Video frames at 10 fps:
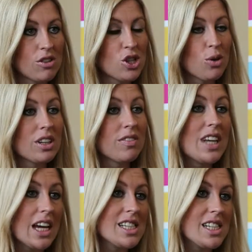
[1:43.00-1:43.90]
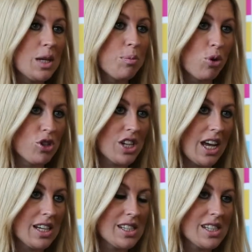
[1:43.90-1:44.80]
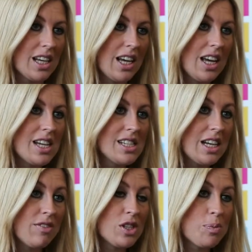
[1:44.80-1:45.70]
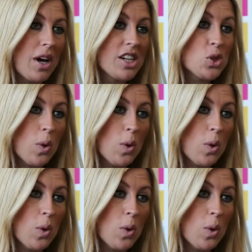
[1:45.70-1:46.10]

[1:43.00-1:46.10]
there are a total of 19 projects delivered by